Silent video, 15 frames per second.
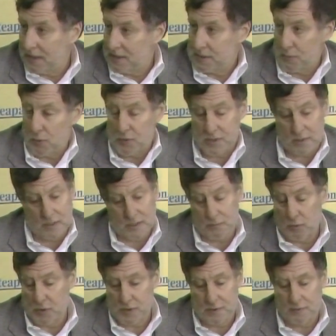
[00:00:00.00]
Does
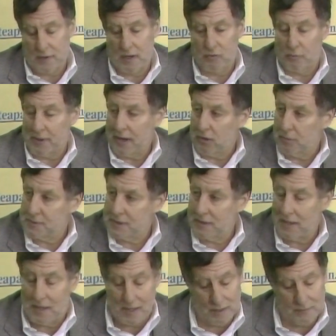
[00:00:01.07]
MERS file for
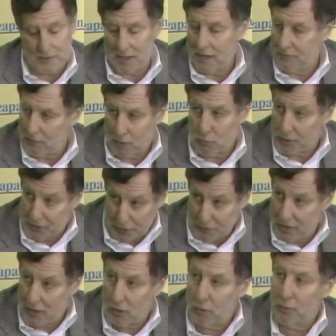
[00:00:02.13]
bankruptcy? I really
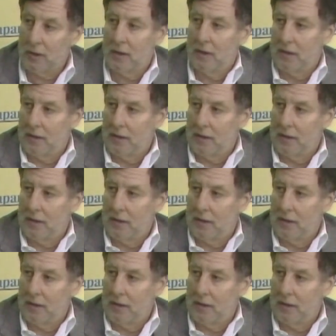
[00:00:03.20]
don't know,